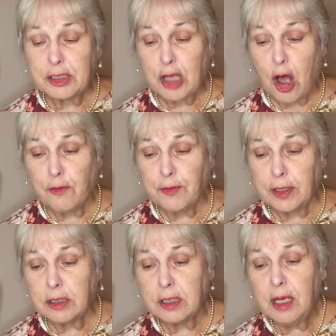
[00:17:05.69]

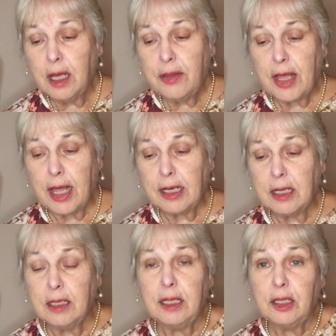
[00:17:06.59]
solvent that
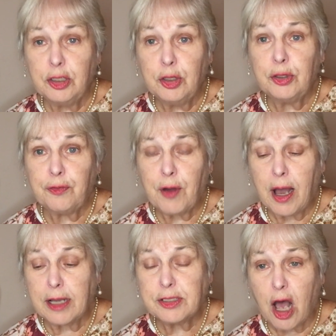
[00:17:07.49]

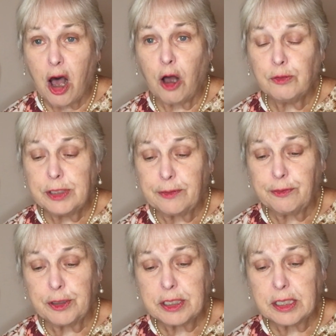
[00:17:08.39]
unifies all
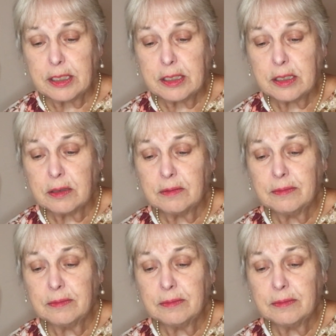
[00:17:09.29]
differences.